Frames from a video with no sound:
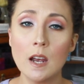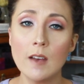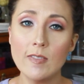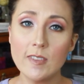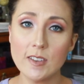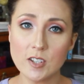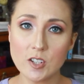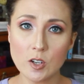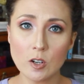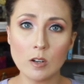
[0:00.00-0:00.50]

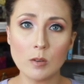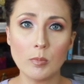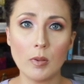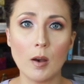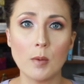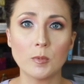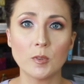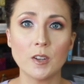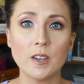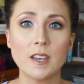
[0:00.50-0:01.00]
the general
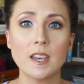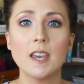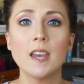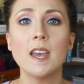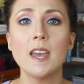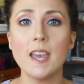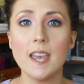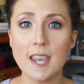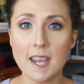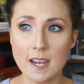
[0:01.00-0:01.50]
public
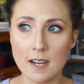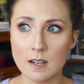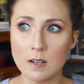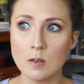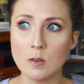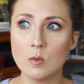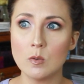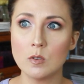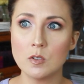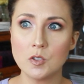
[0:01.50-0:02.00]

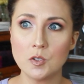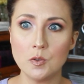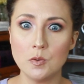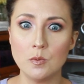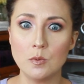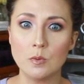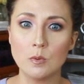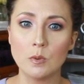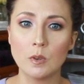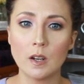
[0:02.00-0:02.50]
and
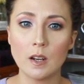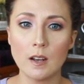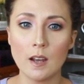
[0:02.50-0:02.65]
to